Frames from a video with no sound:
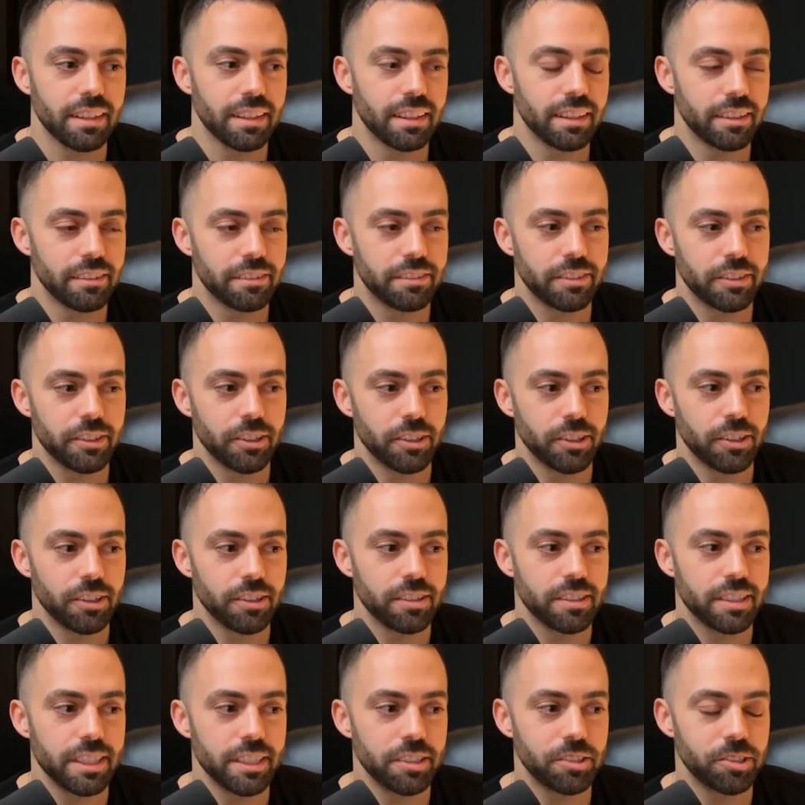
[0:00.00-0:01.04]
If you're
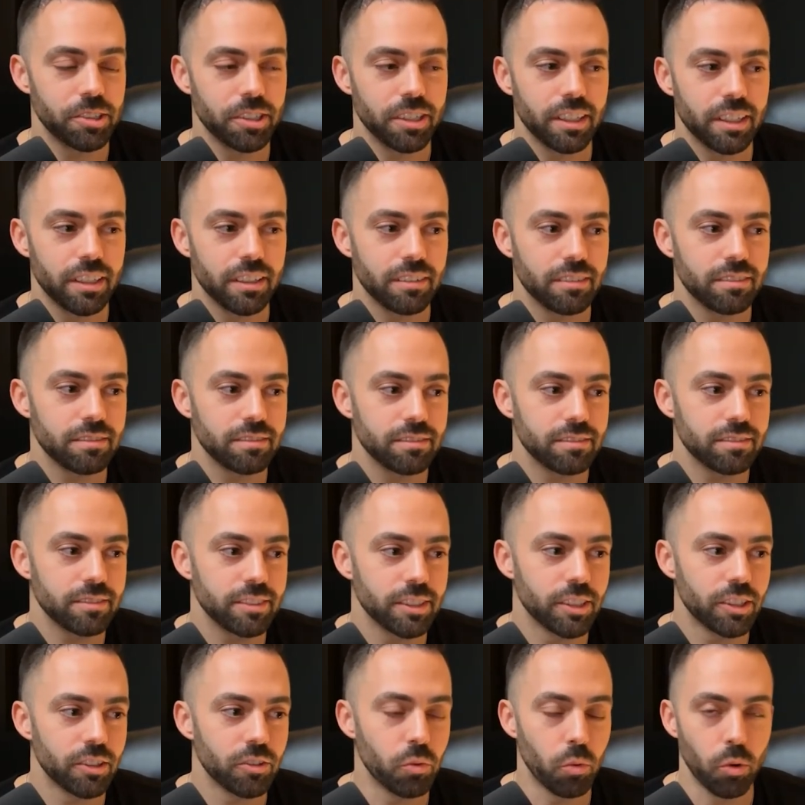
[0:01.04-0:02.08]
teaching, you
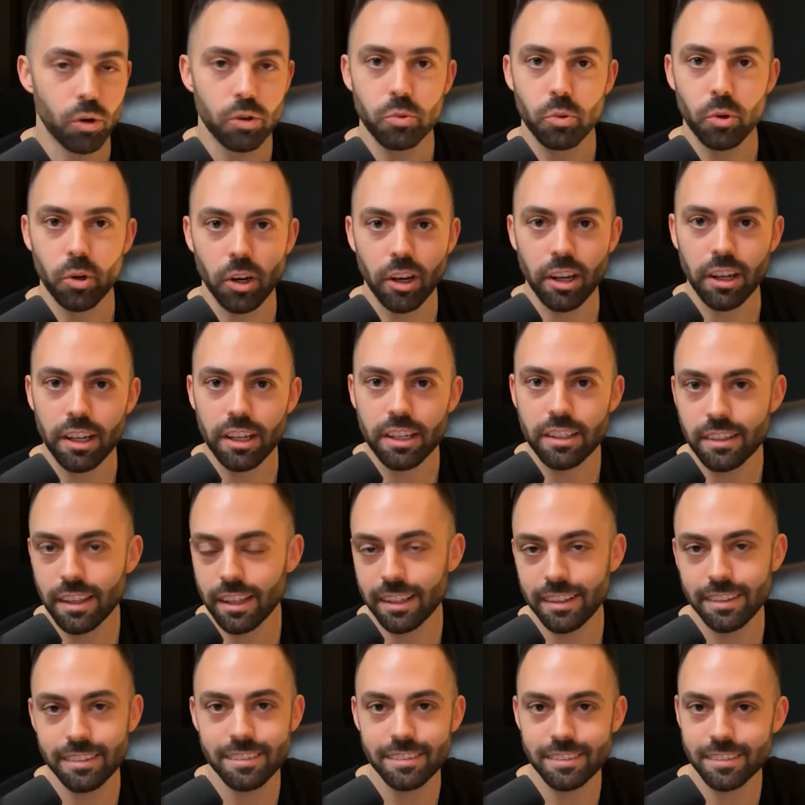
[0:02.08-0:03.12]
know, woodworking,
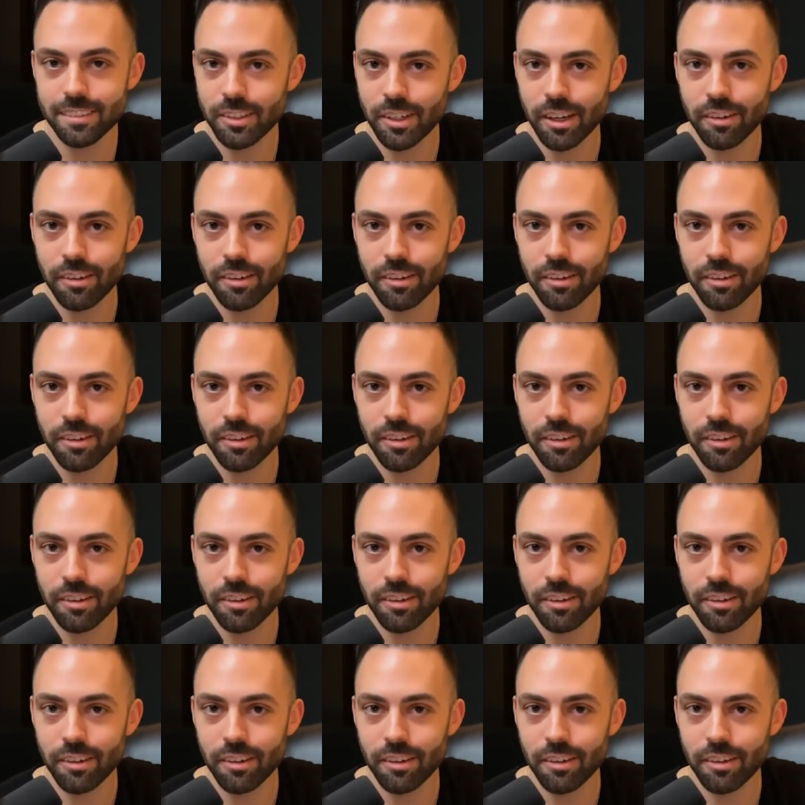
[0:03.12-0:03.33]
then you